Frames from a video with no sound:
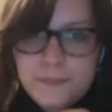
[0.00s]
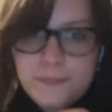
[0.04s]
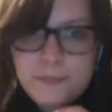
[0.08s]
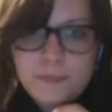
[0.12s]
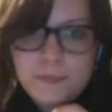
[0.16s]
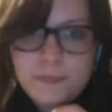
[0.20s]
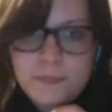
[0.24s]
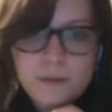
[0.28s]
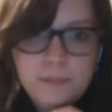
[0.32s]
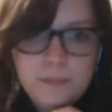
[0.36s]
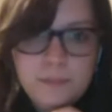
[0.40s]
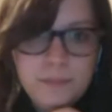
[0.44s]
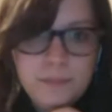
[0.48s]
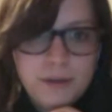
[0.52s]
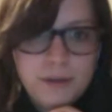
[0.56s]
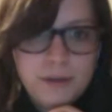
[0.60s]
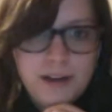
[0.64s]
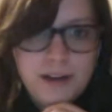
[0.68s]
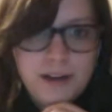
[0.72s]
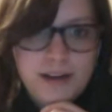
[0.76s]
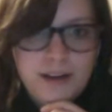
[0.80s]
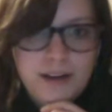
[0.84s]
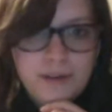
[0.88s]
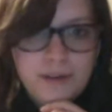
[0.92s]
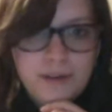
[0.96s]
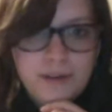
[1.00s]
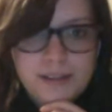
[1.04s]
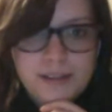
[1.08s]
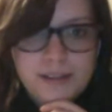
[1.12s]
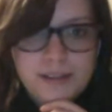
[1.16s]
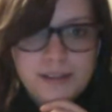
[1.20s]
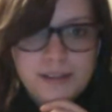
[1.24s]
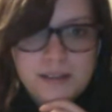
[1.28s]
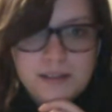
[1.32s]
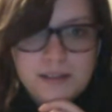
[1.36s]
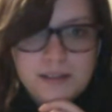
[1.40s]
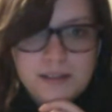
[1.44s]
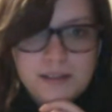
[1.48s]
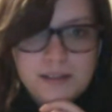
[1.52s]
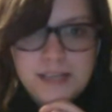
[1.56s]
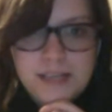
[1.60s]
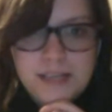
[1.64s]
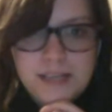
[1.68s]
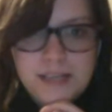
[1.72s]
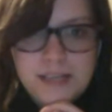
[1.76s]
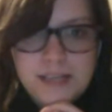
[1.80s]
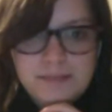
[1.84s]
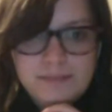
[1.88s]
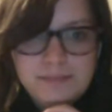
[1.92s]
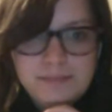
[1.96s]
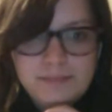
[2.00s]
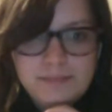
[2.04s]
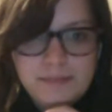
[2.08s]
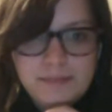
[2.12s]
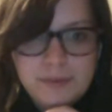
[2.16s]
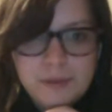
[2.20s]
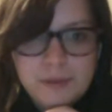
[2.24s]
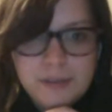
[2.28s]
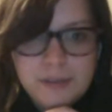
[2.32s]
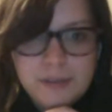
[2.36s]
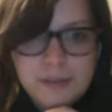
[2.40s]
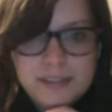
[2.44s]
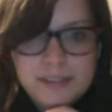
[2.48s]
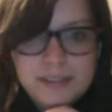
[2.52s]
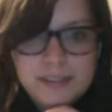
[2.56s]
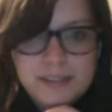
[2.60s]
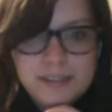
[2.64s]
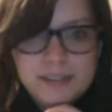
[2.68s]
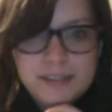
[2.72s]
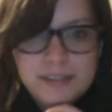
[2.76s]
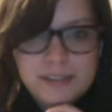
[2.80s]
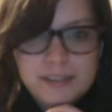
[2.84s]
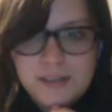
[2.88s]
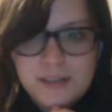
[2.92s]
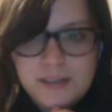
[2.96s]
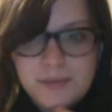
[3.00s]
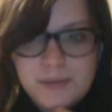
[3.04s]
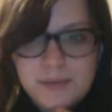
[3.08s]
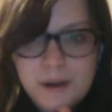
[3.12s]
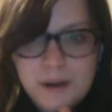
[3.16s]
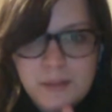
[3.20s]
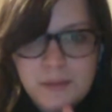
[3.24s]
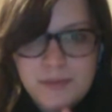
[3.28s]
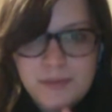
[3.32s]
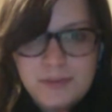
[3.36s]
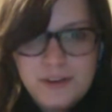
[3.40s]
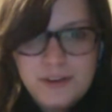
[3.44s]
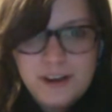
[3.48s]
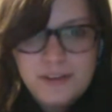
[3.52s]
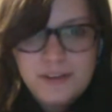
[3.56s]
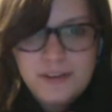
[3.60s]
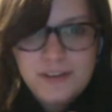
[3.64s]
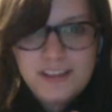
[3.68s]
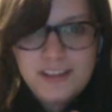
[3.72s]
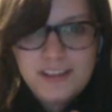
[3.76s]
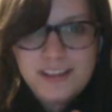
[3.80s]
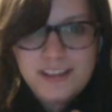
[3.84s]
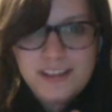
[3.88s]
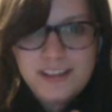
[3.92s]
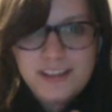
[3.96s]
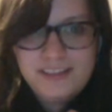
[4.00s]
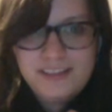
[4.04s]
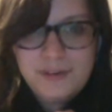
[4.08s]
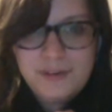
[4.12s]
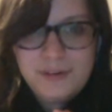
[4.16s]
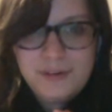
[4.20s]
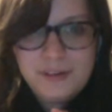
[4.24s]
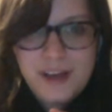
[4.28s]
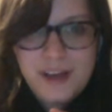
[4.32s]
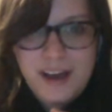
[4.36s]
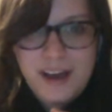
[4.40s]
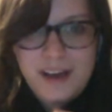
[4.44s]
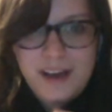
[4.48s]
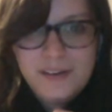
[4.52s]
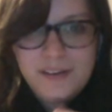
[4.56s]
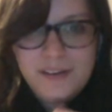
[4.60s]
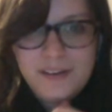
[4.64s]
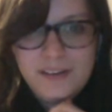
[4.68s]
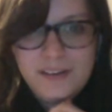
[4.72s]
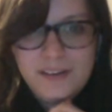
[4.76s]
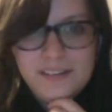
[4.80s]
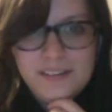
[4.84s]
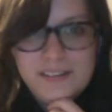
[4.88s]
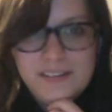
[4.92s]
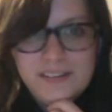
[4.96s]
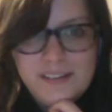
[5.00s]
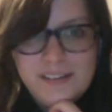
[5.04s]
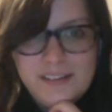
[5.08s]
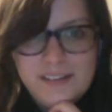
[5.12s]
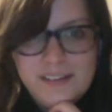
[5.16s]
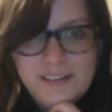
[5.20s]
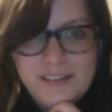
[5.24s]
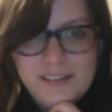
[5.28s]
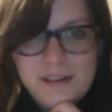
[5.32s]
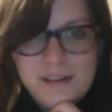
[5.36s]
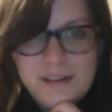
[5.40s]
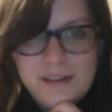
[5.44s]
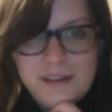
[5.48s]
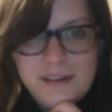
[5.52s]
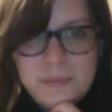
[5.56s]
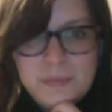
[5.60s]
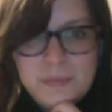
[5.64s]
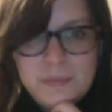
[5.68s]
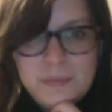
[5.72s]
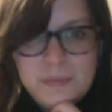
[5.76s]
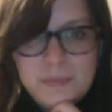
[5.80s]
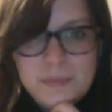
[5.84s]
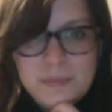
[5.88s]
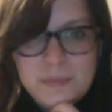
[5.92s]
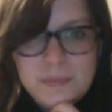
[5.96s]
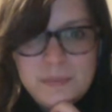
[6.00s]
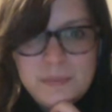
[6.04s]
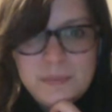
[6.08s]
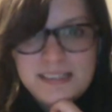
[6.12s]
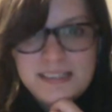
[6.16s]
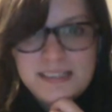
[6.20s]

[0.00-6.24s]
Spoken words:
But I know that's going to take the rest of the series probably for everything to fold out and be amazing.